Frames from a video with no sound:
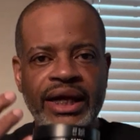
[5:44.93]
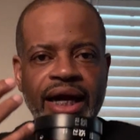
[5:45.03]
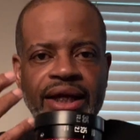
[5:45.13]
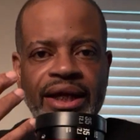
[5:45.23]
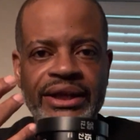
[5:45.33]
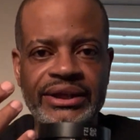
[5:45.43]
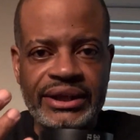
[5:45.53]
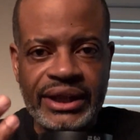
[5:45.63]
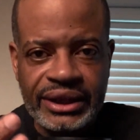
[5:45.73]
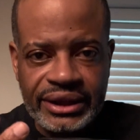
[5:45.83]
and I like to
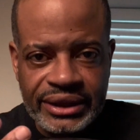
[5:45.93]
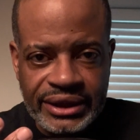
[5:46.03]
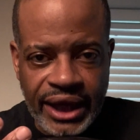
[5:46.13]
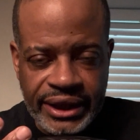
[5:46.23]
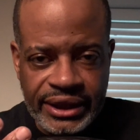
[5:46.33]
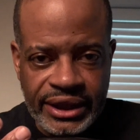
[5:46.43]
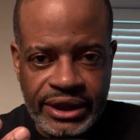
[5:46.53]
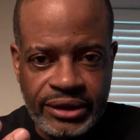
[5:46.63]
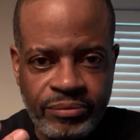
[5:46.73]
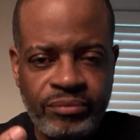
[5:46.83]
get tight
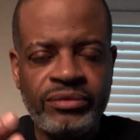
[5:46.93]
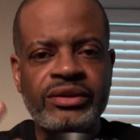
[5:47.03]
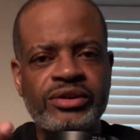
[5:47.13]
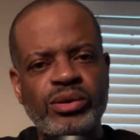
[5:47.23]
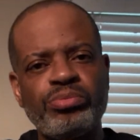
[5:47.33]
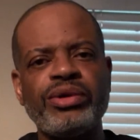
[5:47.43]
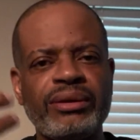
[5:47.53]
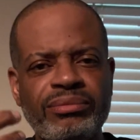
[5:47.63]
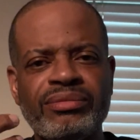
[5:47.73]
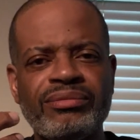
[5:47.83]
in to
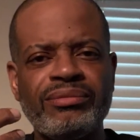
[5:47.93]
bring